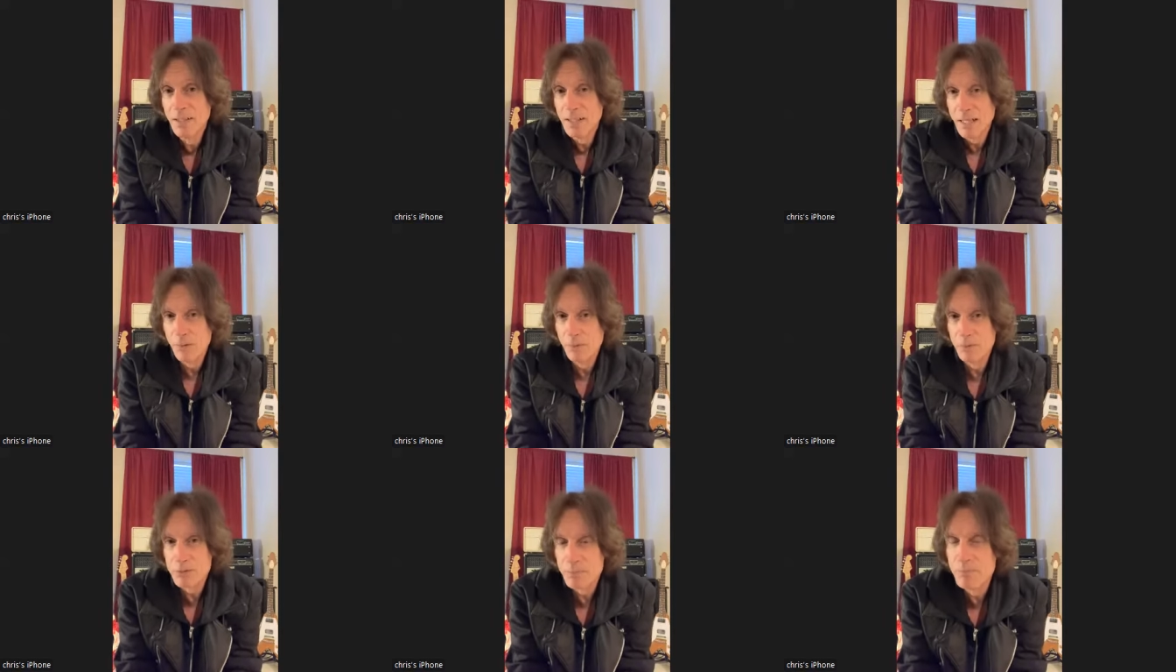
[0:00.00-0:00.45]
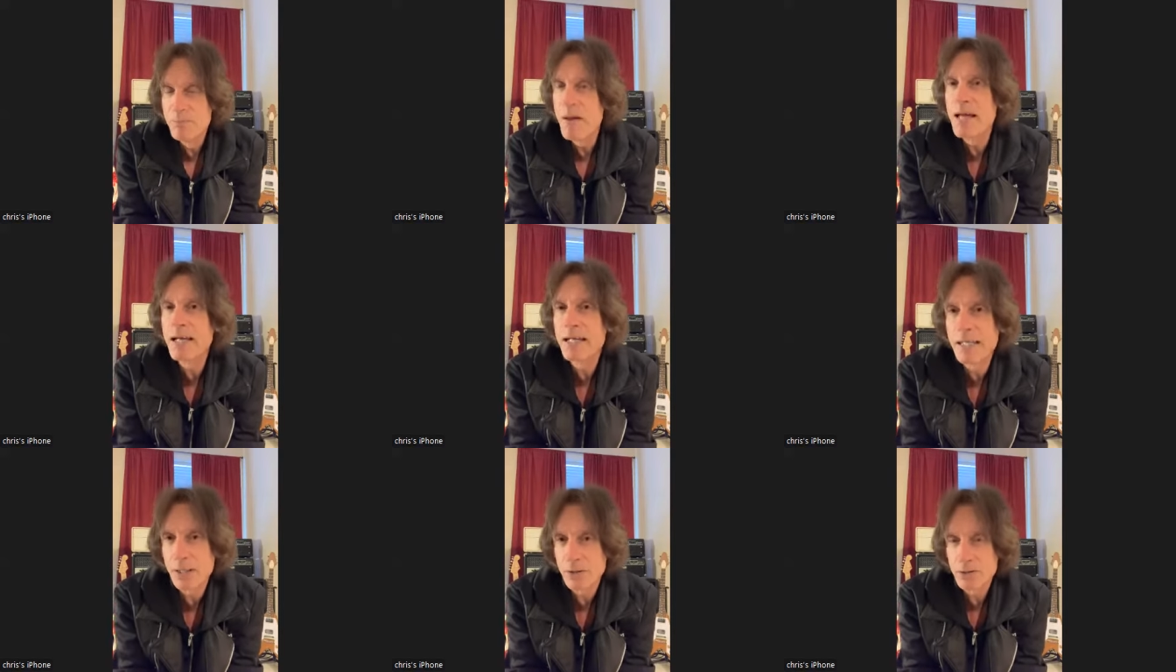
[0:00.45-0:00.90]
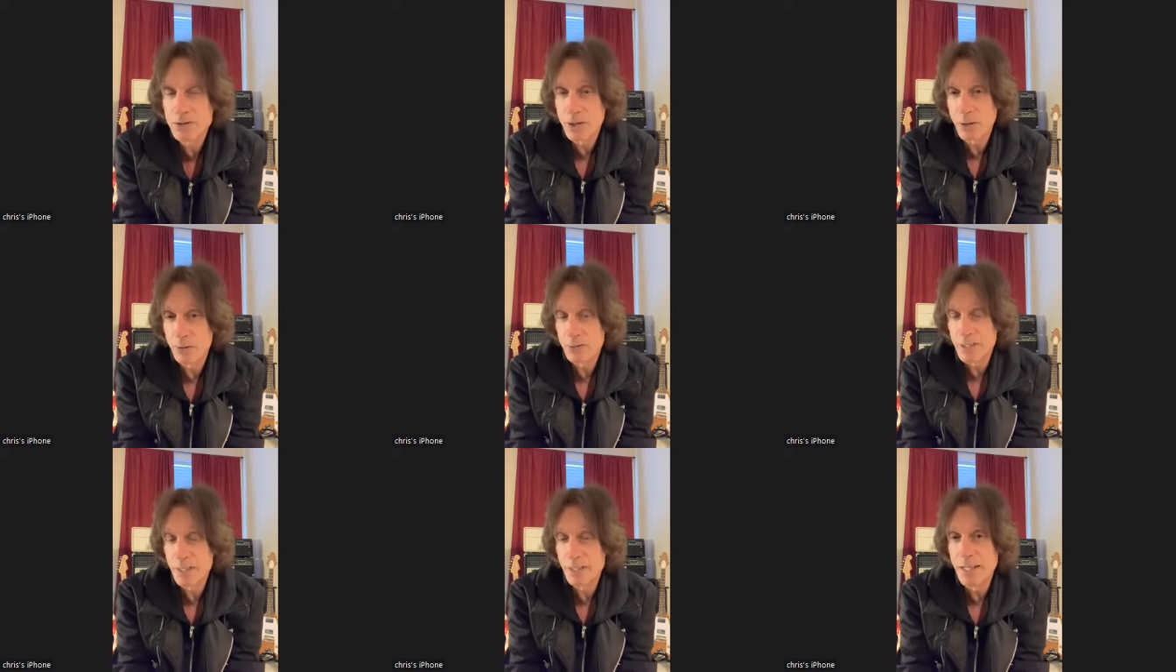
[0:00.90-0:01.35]
It was many years ago.
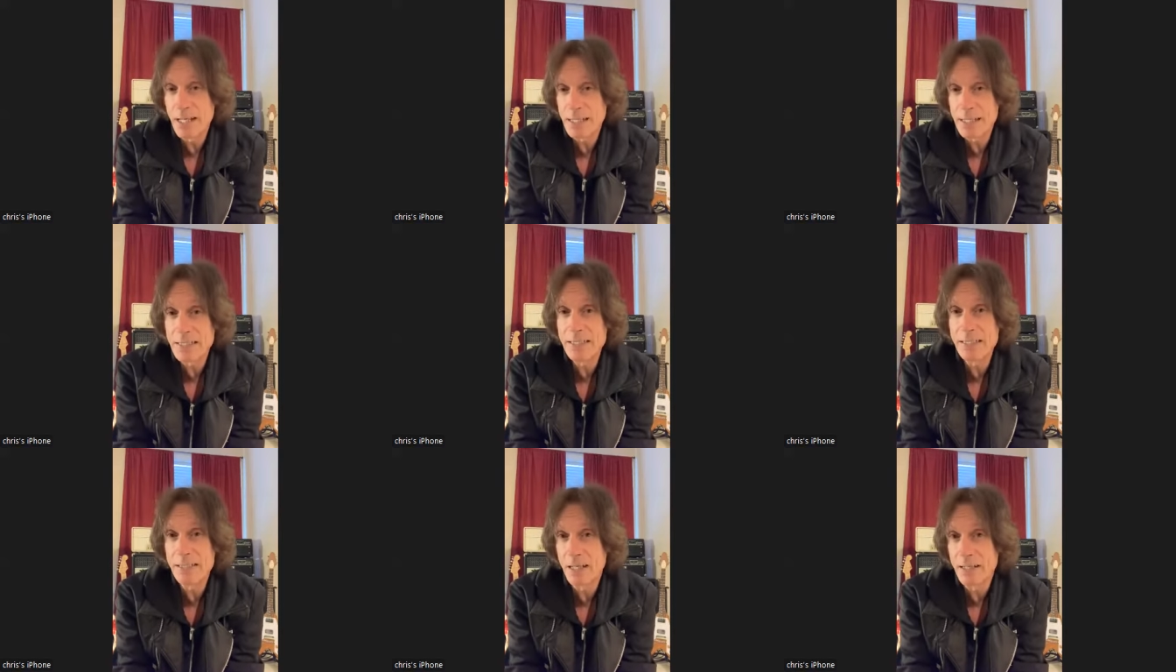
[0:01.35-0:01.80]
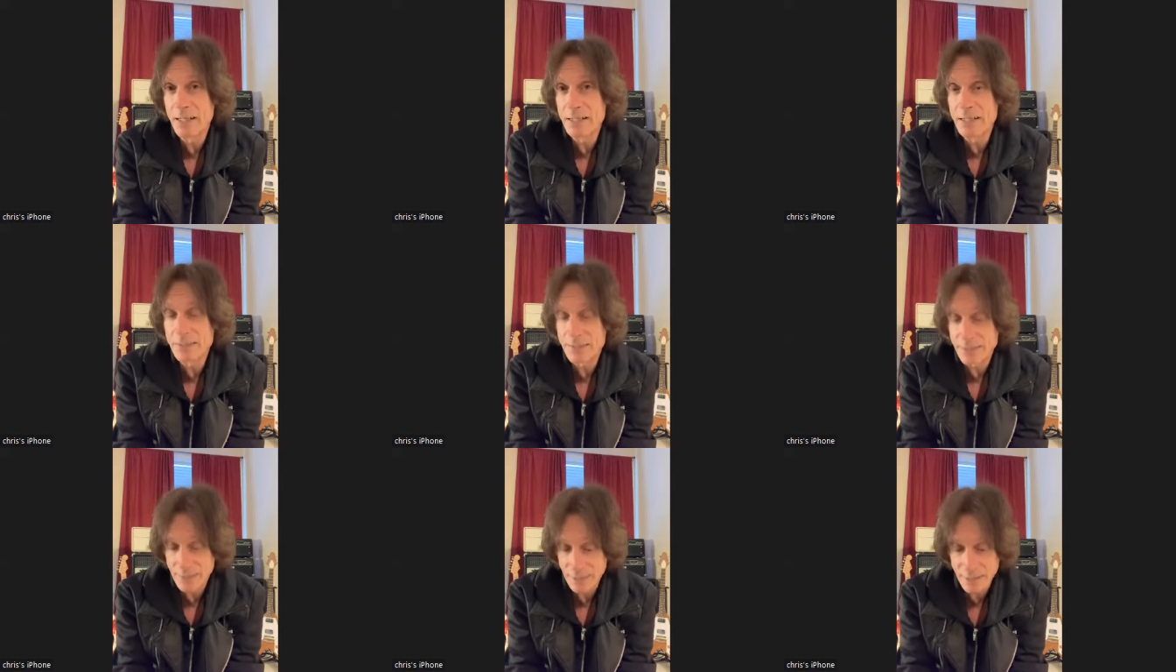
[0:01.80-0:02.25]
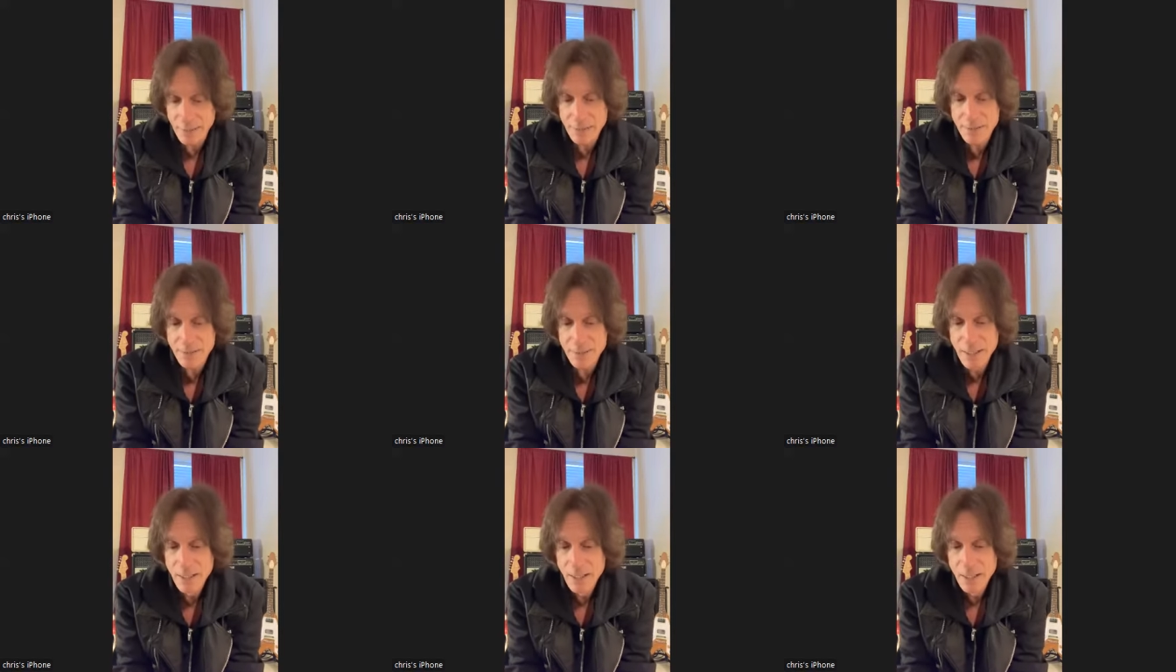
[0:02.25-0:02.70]
It was in
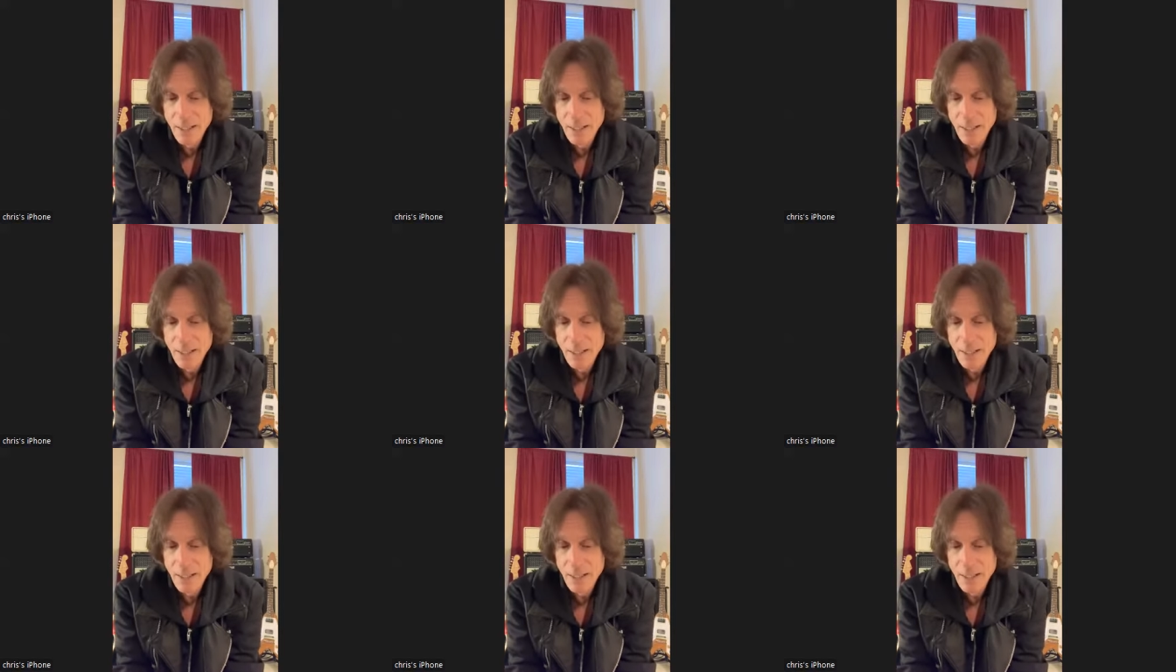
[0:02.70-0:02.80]
1996.